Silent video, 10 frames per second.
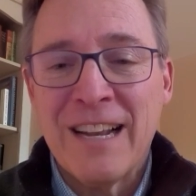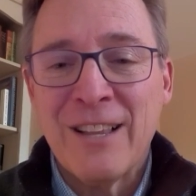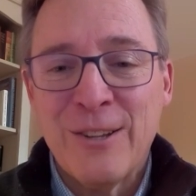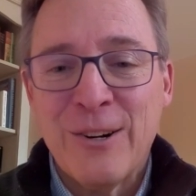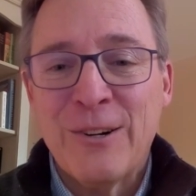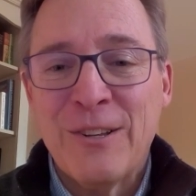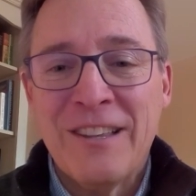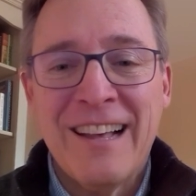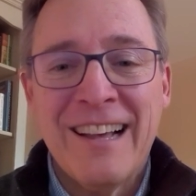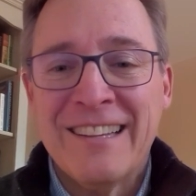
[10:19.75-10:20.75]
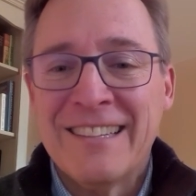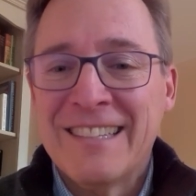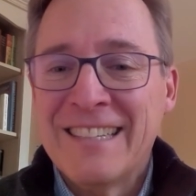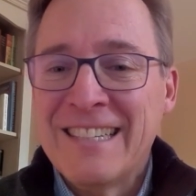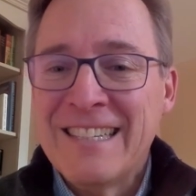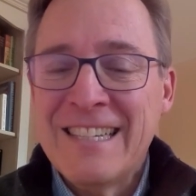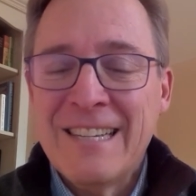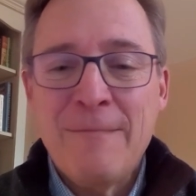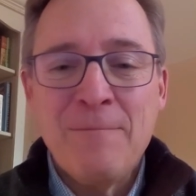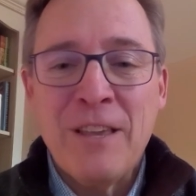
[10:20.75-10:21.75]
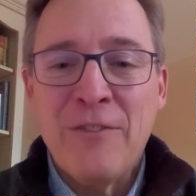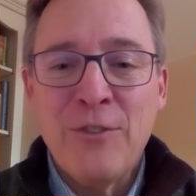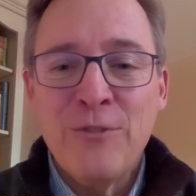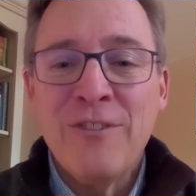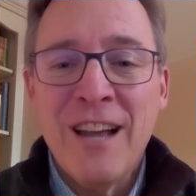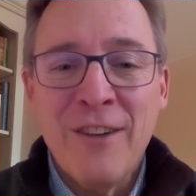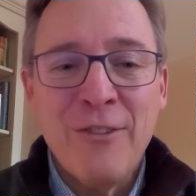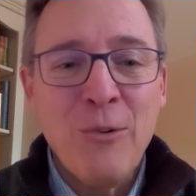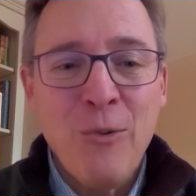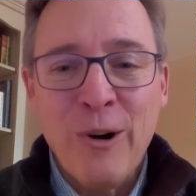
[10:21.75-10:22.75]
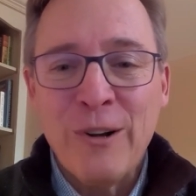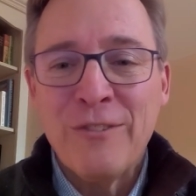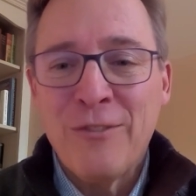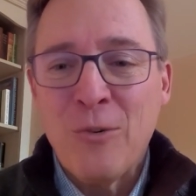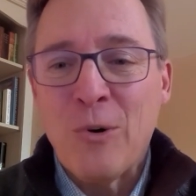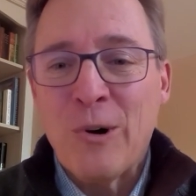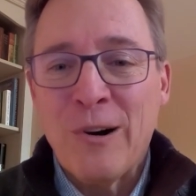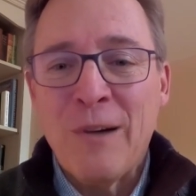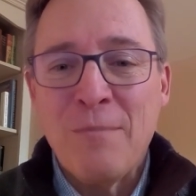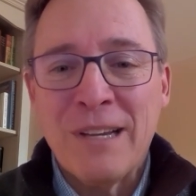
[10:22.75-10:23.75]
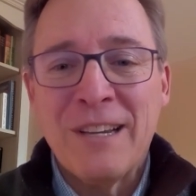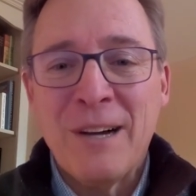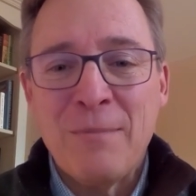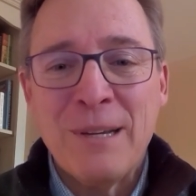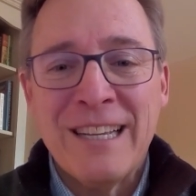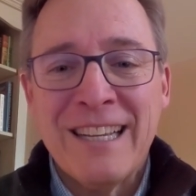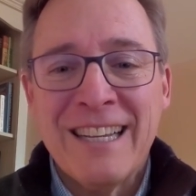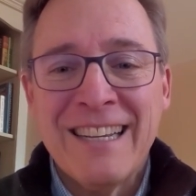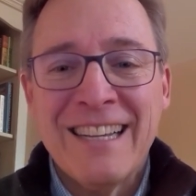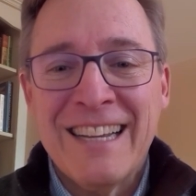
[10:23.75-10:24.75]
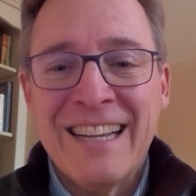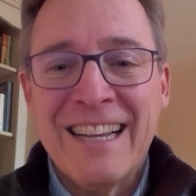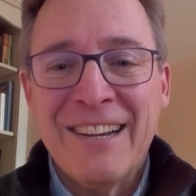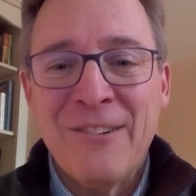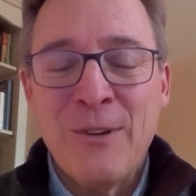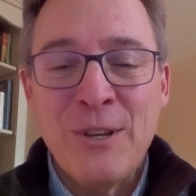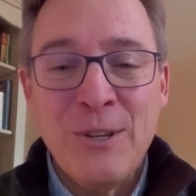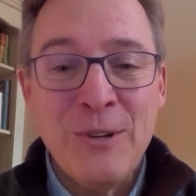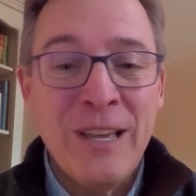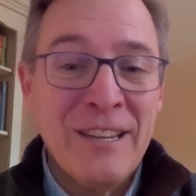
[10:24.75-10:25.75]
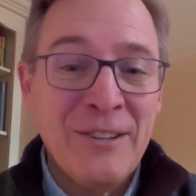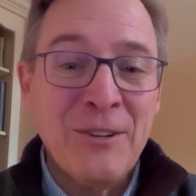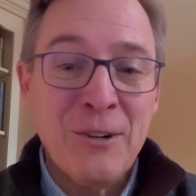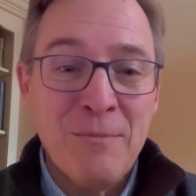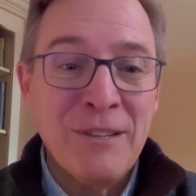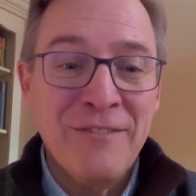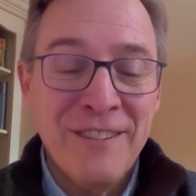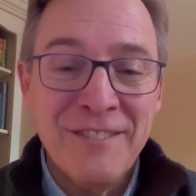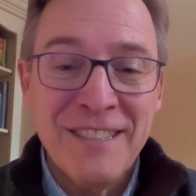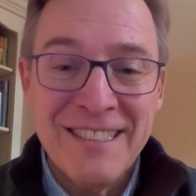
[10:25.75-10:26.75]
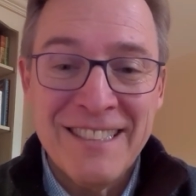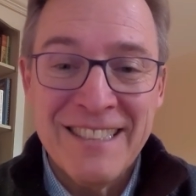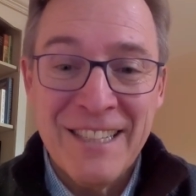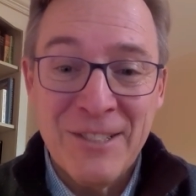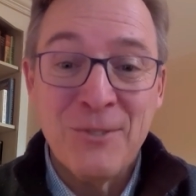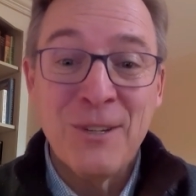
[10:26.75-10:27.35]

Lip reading: And I learned that if you've never worked for a big company, when you get into your mid-50s, it's